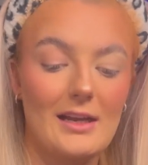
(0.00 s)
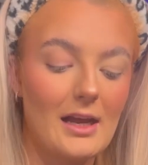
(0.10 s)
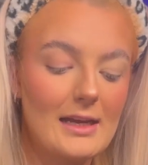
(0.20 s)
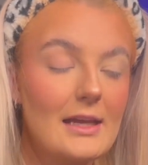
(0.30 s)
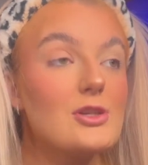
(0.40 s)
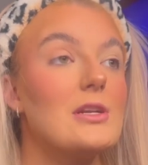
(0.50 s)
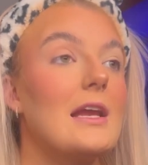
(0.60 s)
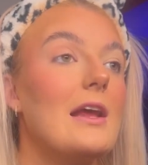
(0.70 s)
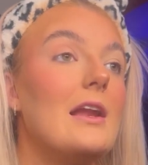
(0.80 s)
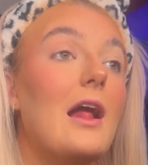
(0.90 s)
Like, I
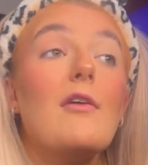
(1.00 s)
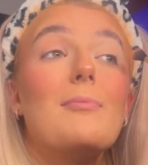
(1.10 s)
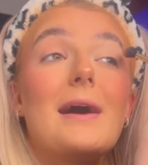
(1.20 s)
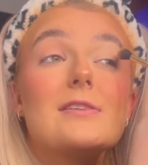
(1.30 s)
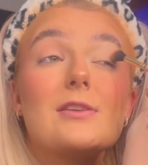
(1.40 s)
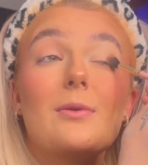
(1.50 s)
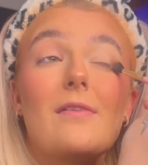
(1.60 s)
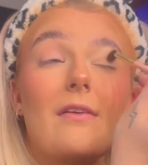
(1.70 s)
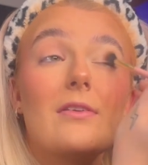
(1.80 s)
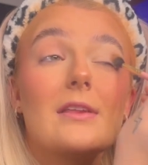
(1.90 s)
literally love pasta with
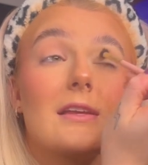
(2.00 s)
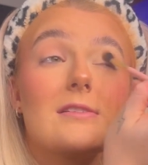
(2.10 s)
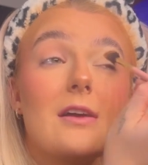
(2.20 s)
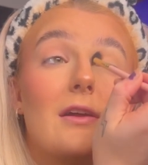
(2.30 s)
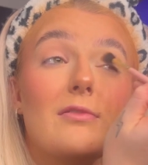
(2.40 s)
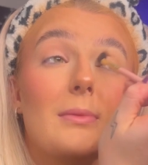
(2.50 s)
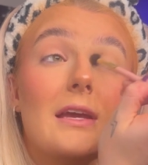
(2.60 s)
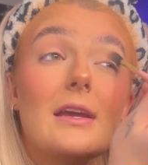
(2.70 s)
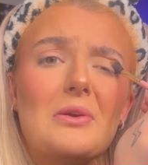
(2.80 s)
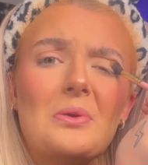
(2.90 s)
everything inside of
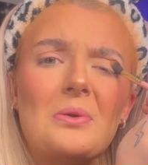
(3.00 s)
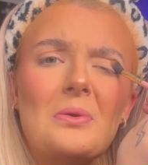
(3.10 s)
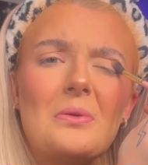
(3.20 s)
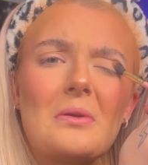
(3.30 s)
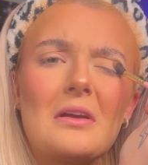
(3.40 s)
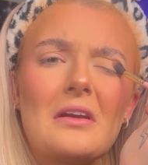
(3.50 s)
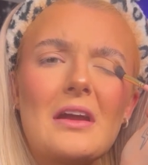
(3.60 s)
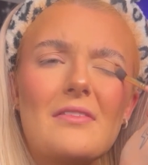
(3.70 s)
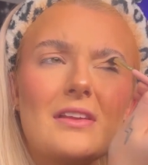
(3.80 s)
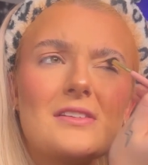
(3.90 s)
me. Ooh,
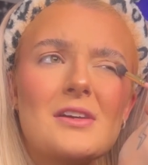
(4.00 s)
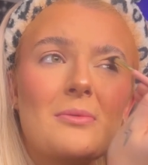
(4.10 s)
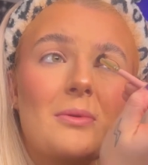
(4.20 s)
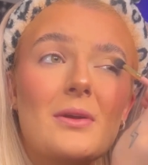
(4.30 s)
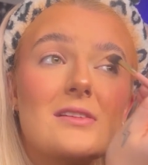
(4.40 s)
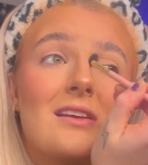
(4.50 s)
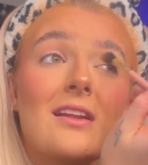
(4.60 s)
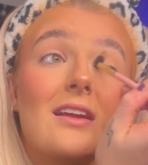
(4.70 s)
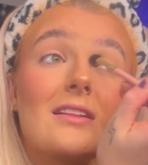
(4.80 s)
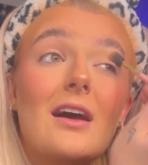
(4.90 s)
everything inside of me. Why do I say
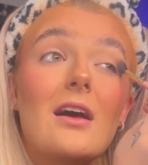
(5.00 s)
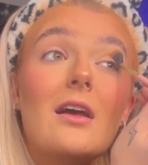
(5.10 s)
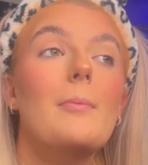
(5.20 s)
that like that?